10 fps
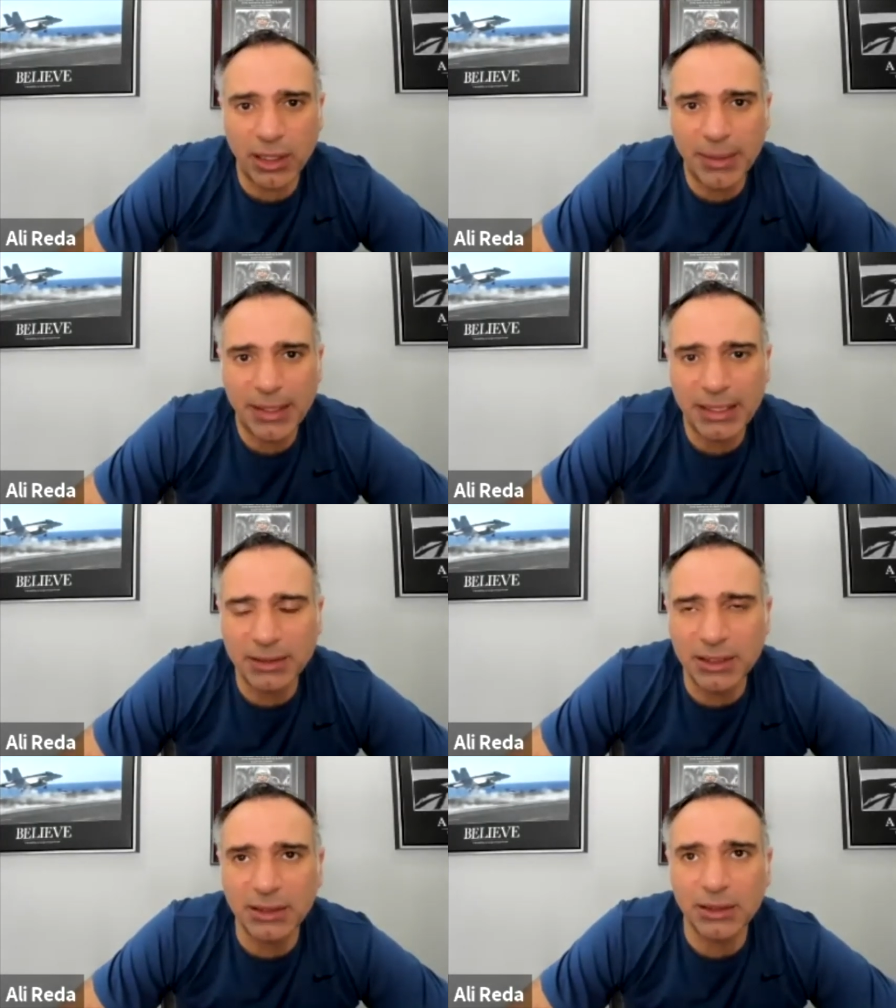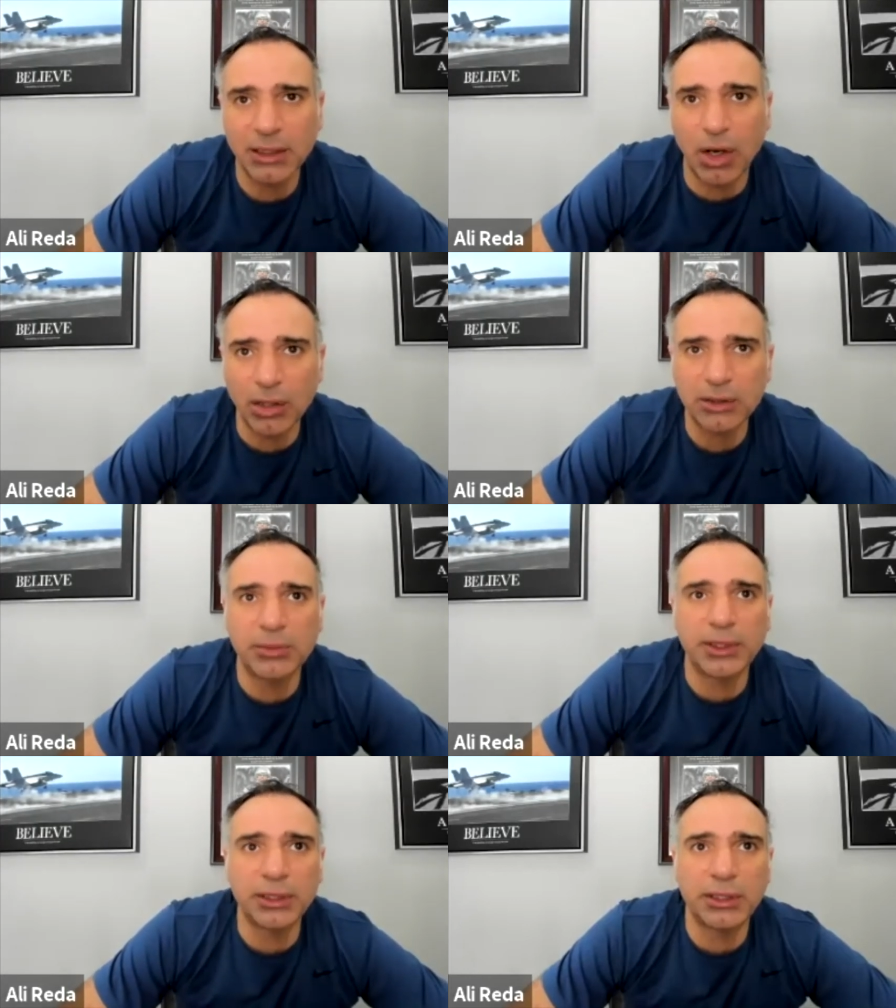I mean, this is
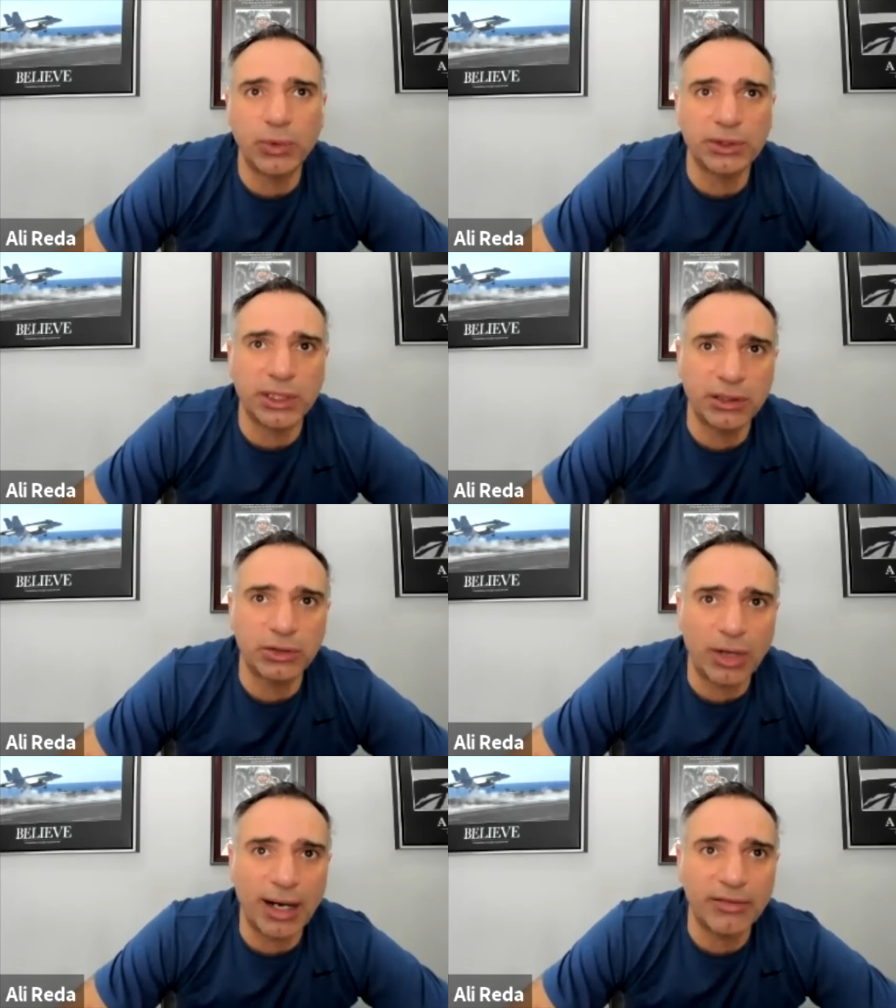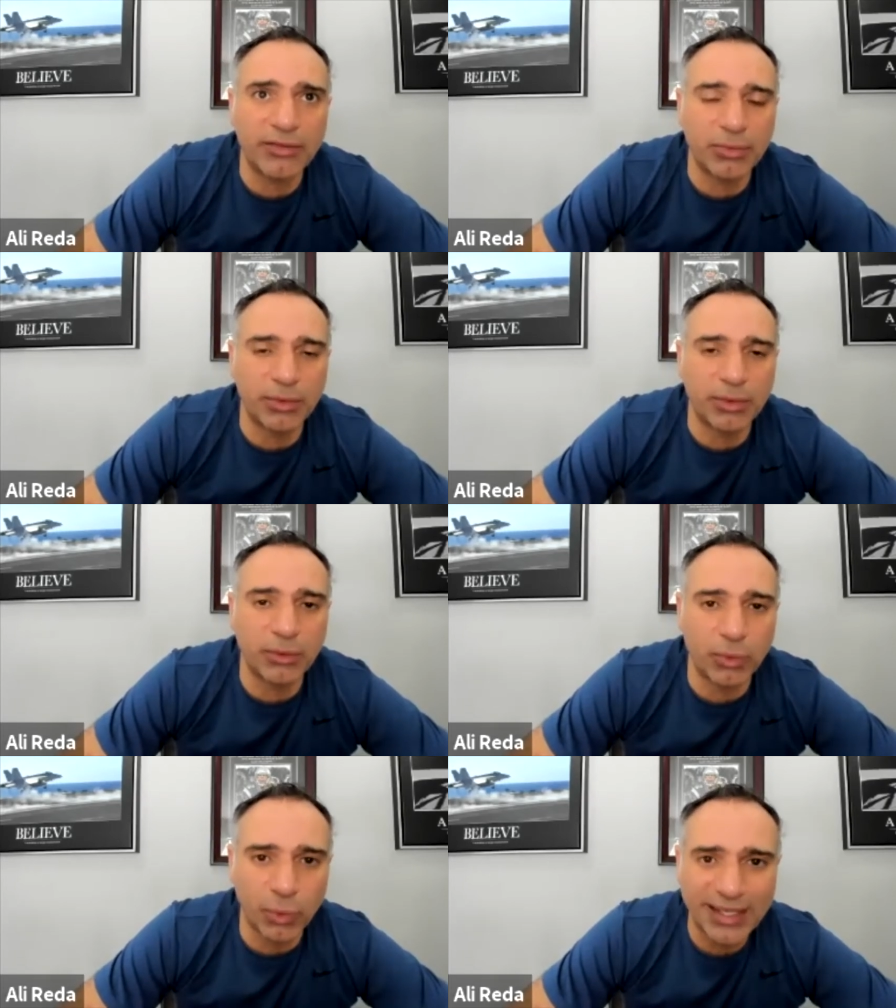ultimately what's going to drive
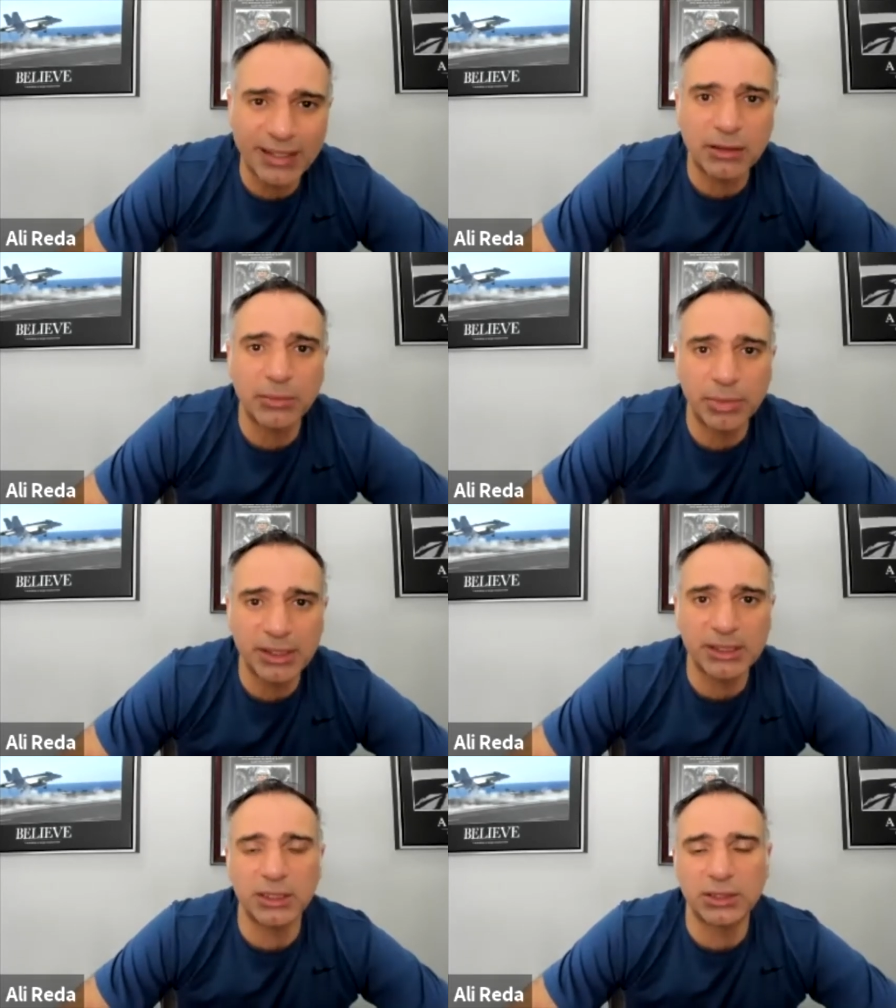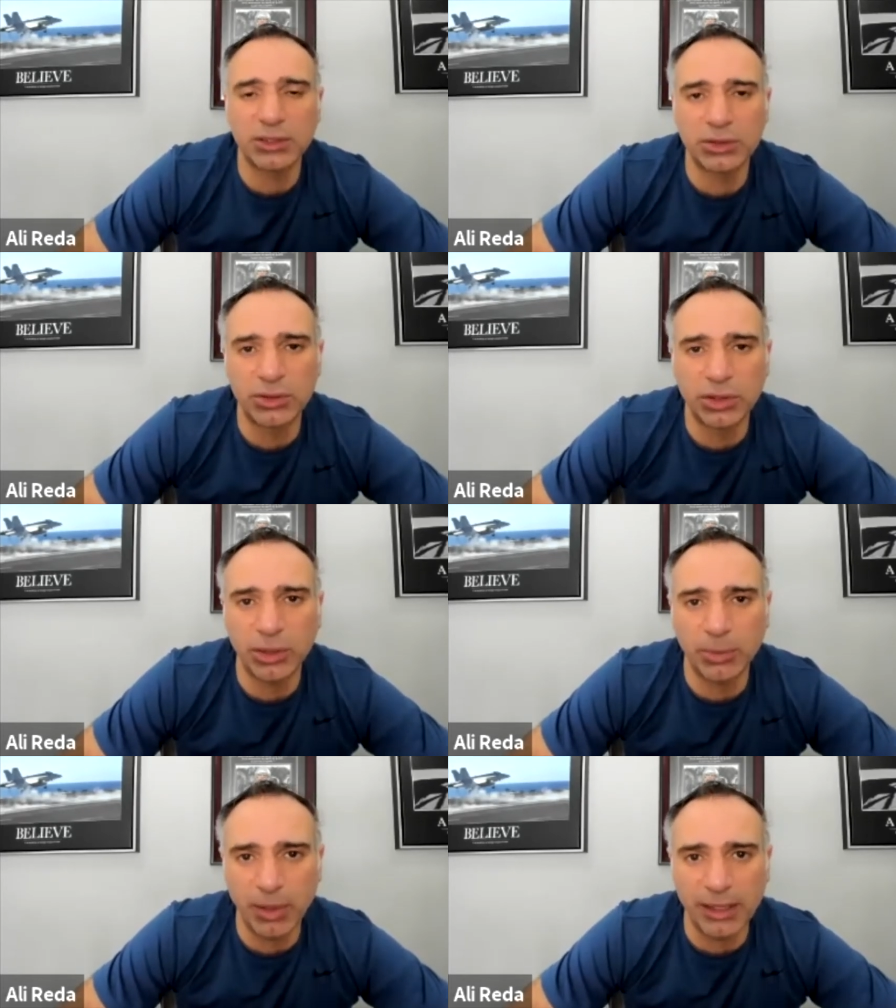real business to your
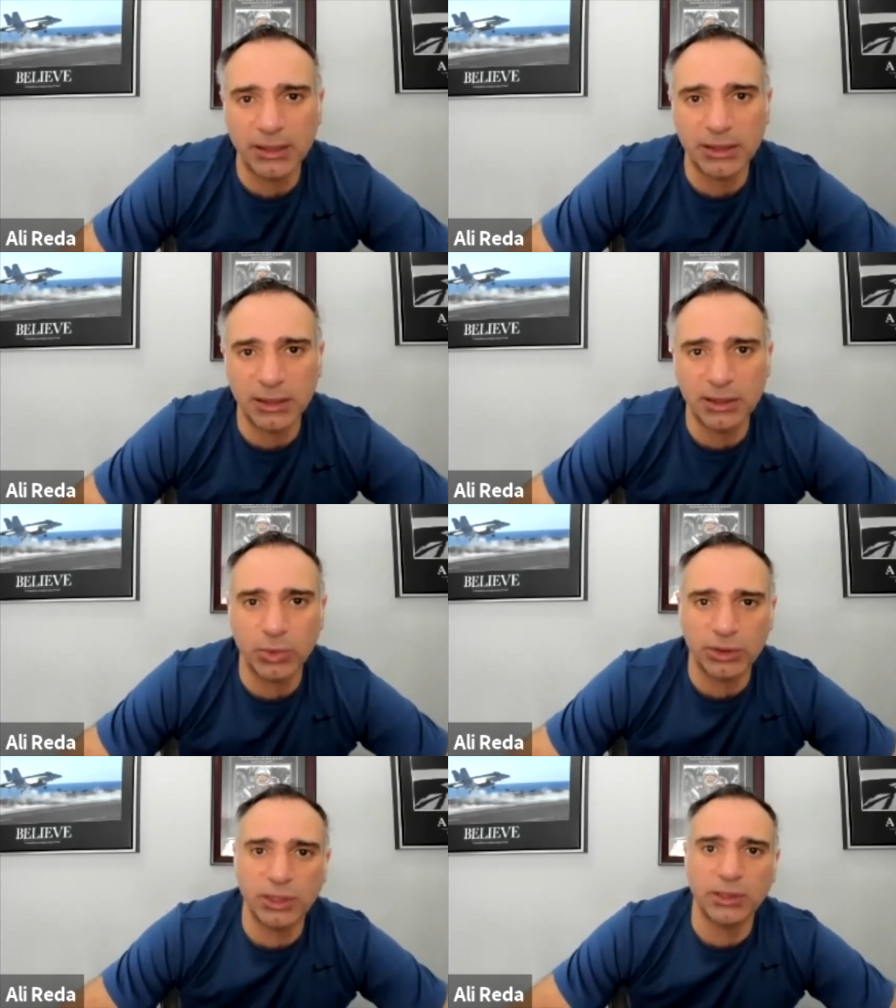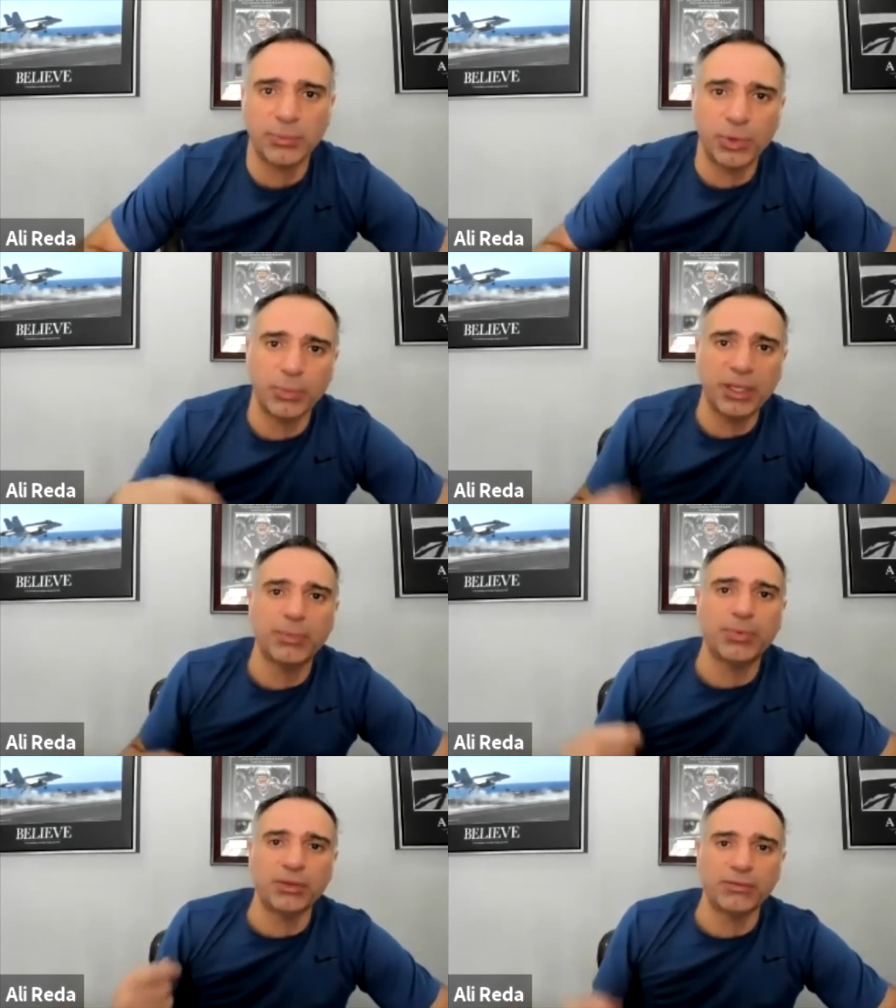place. This is what's going to put
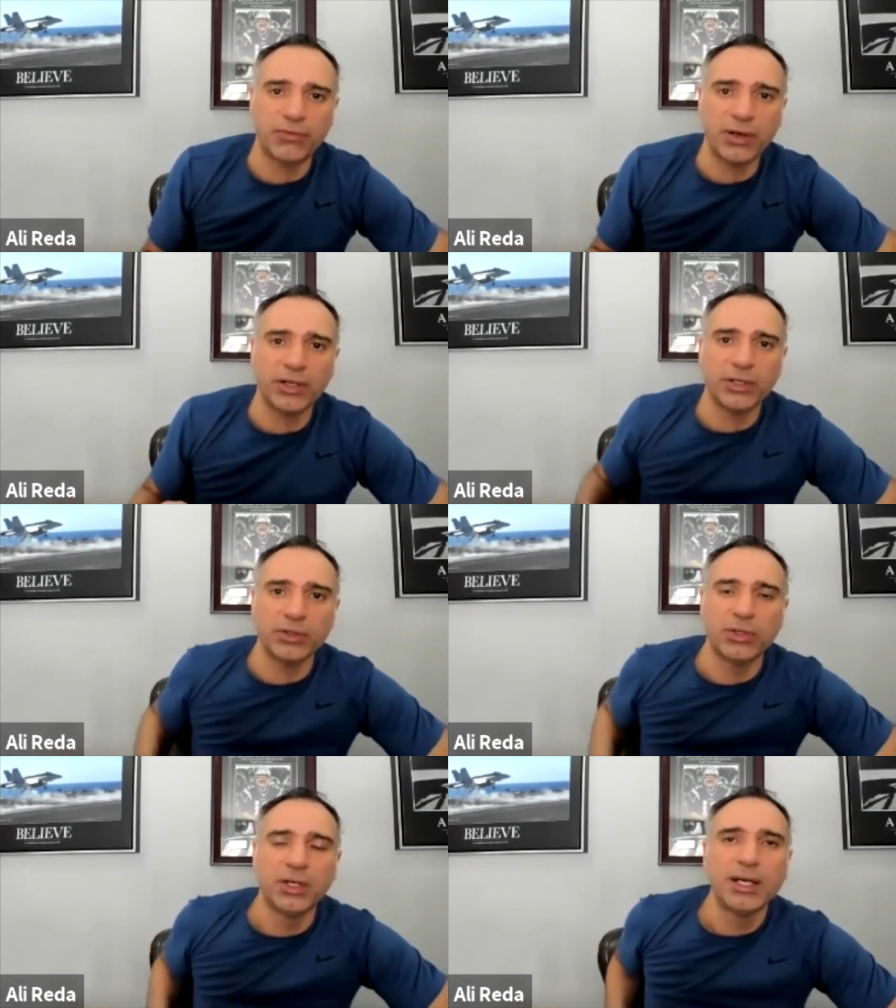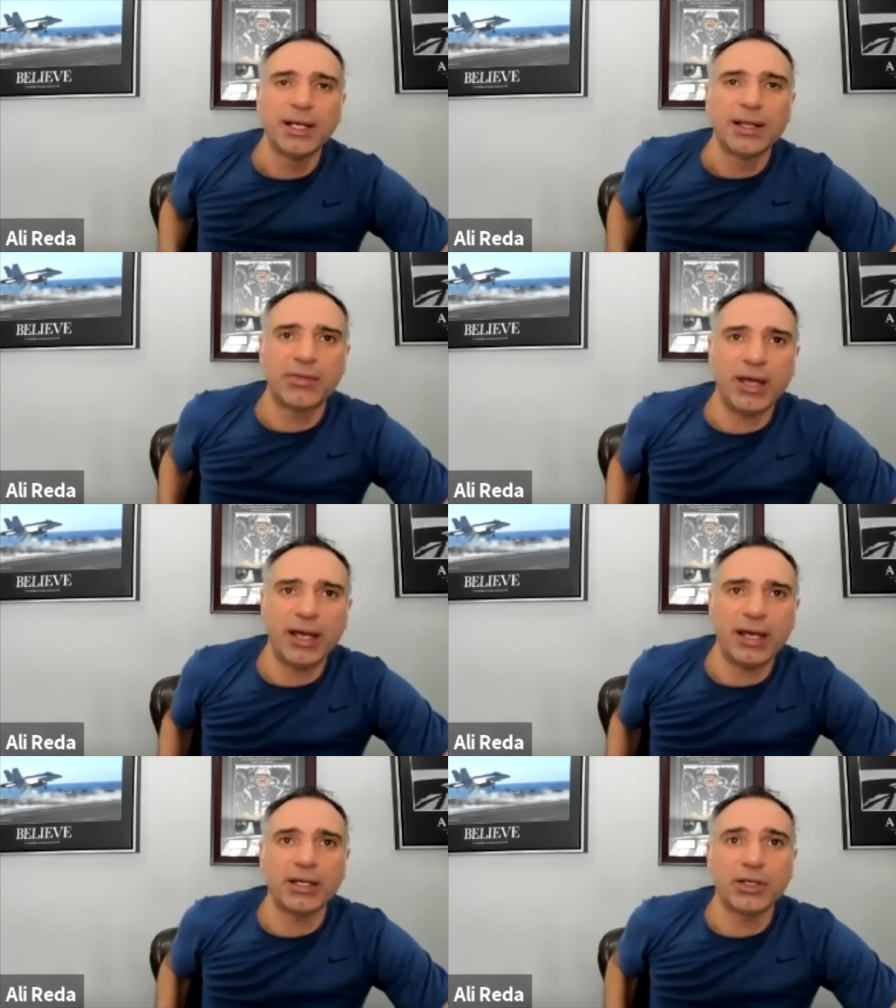people in front of you
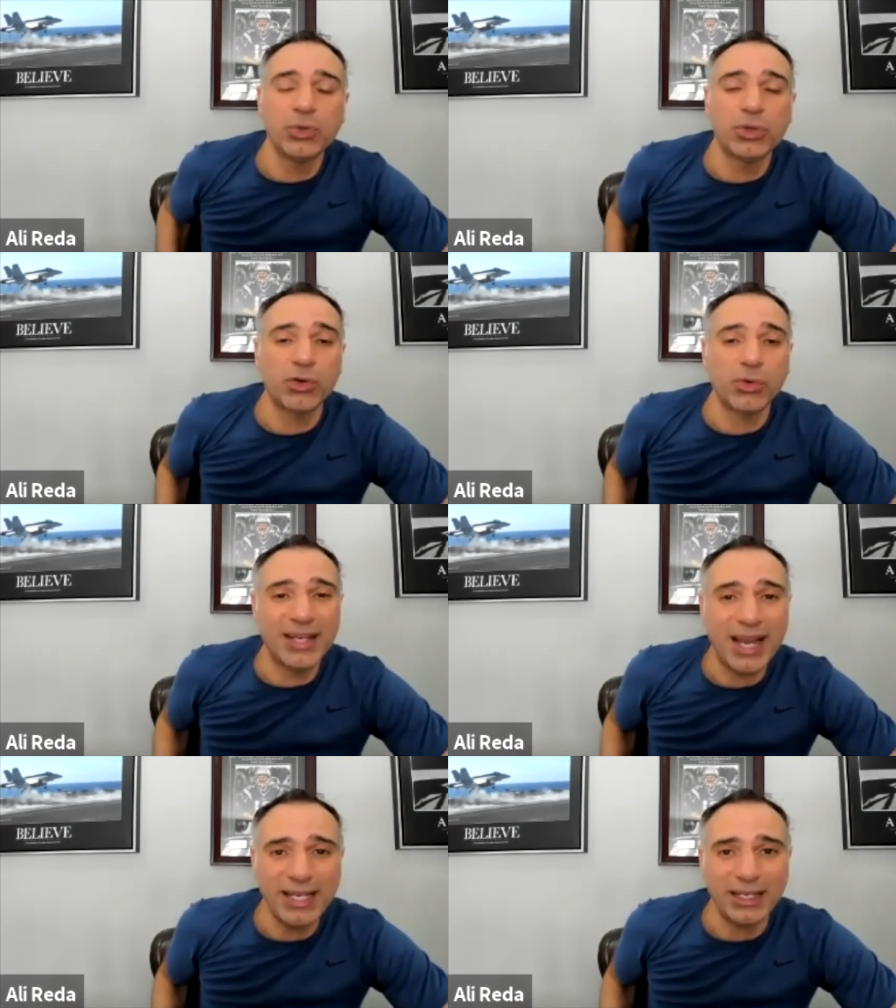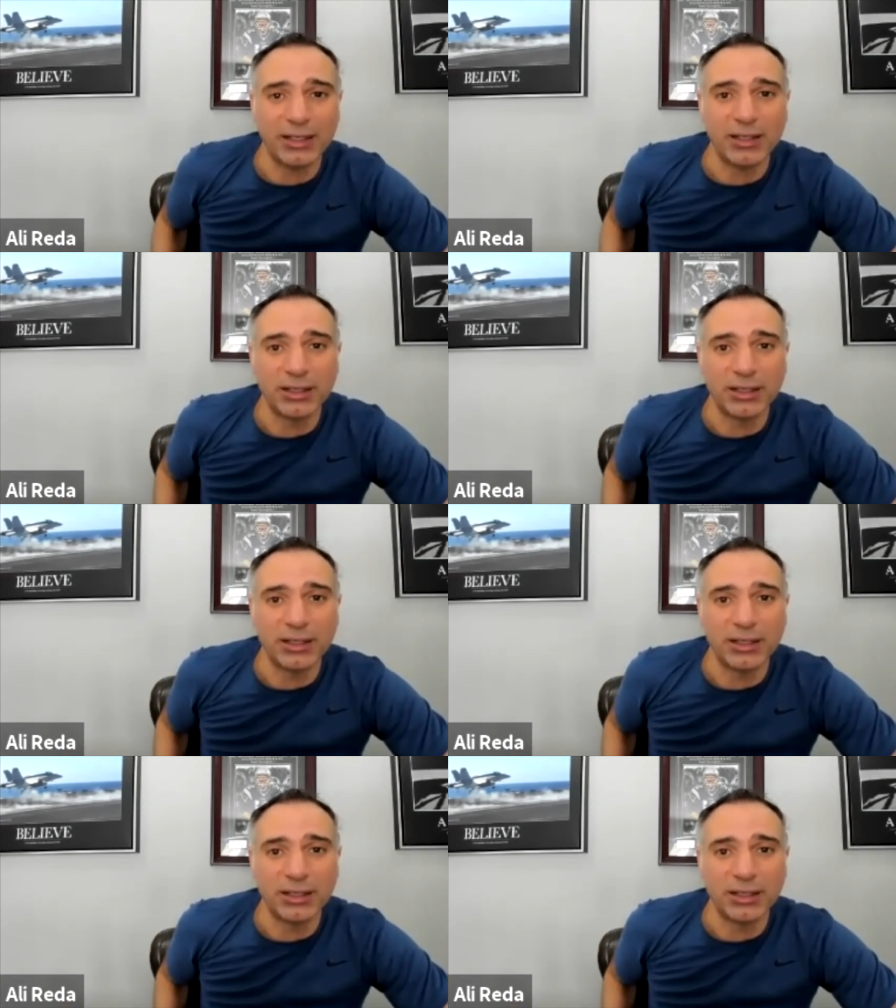that you created.